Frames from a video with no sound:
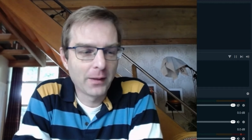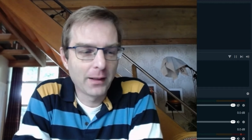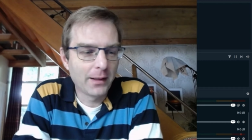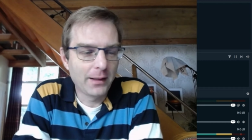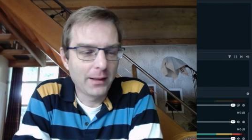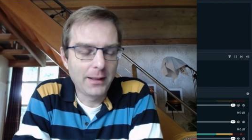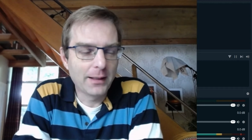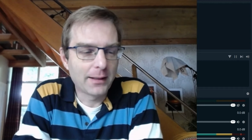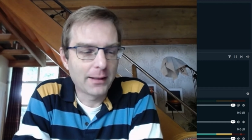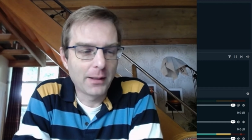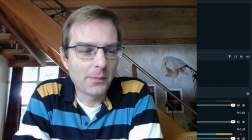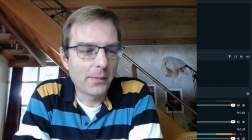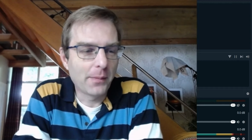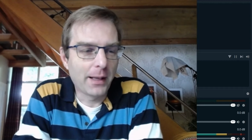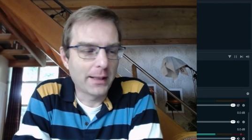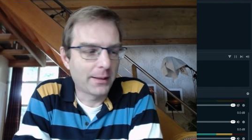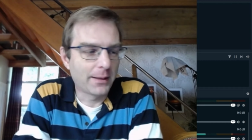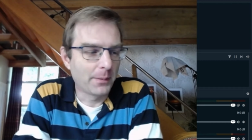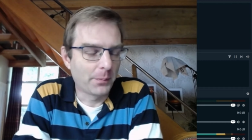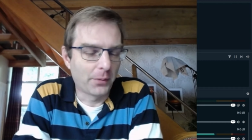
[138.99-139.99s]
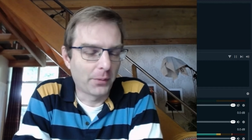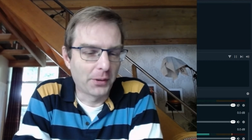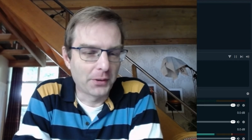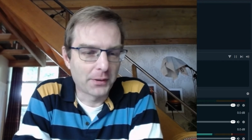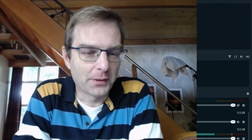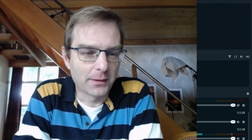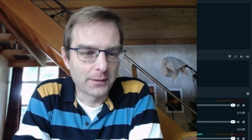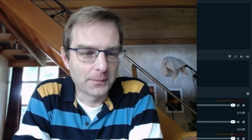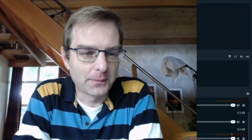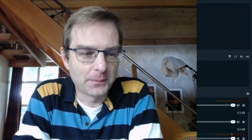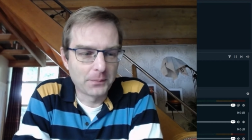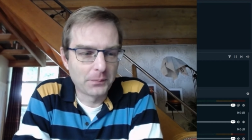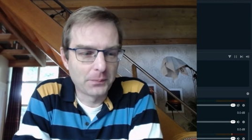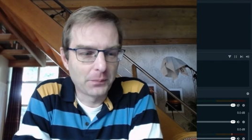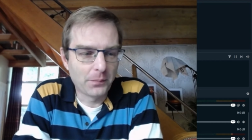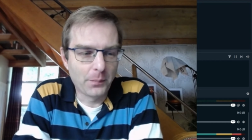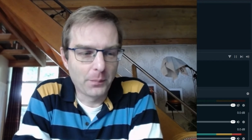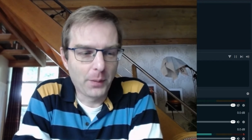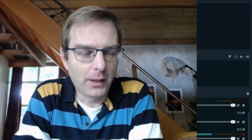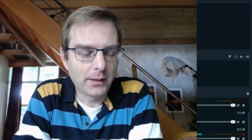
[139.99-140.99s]
He is an amazing person.
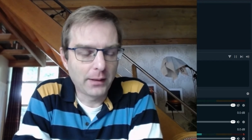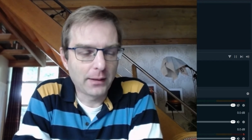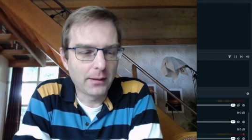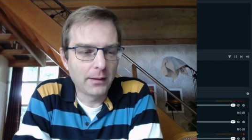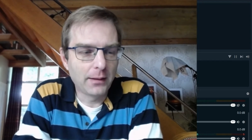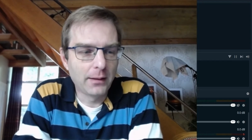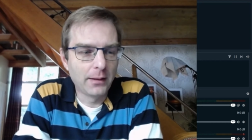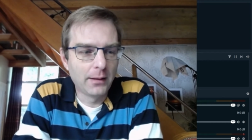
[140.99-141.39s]
But